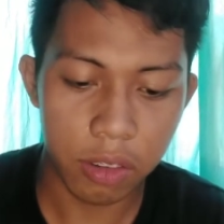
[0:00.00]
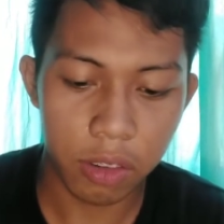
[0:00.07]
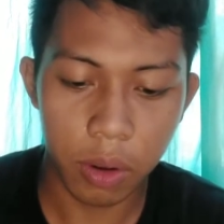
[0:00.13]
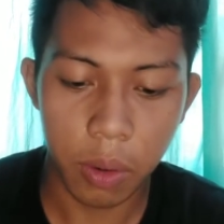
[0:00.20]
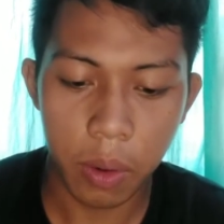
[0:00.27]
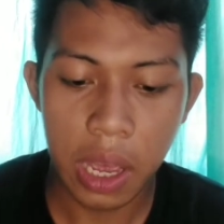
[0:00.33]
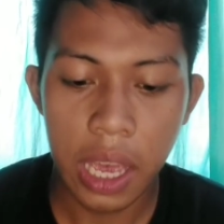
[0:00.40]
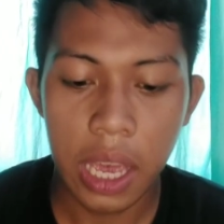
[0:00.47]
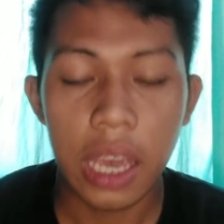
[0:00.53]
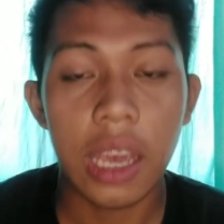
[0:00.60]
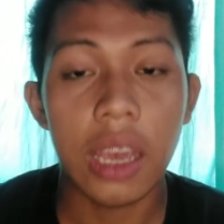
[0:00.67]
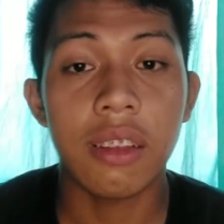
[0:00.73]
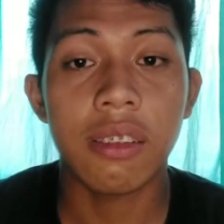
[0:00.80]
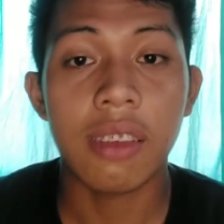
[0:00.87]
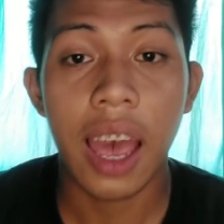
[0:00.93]
So
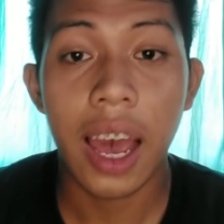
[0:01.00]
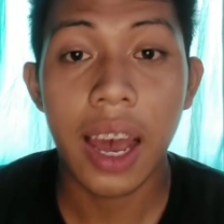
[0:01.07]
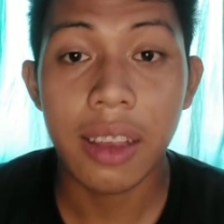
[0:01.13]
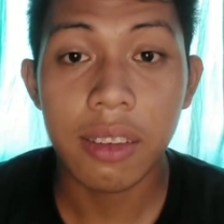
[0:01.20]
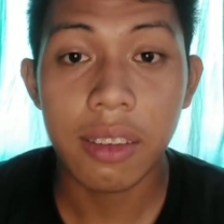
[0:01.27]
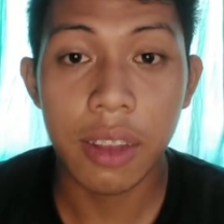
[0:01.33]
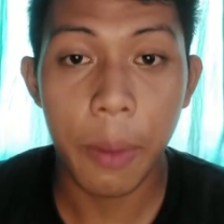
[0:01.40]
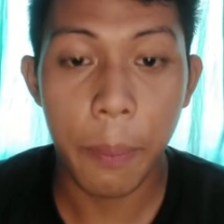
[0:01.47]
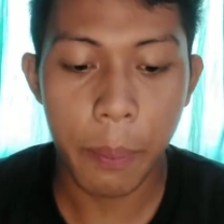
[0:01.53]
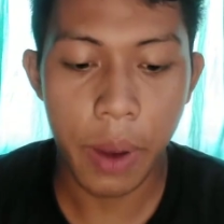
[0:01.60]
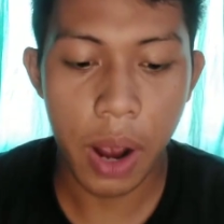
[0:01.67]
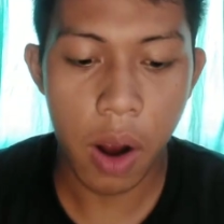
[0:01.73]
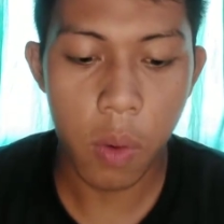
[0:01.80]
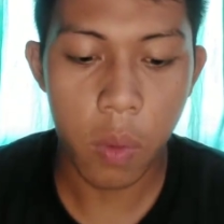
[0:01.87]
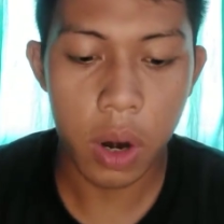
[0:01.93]
it has the
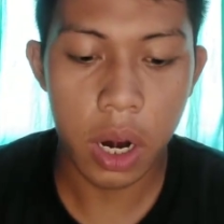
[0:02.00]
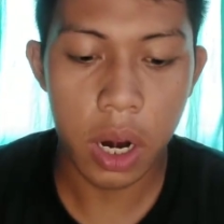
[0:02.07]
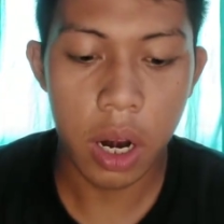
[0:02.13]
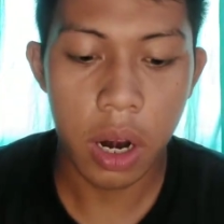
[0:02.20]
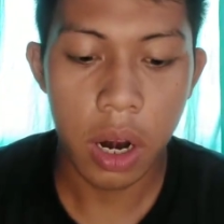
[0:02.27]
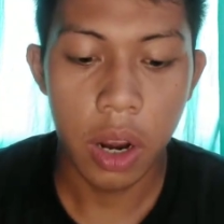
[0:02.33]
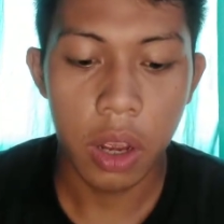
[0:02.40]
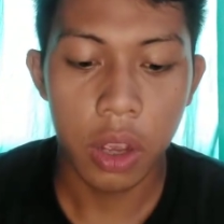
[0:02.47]
power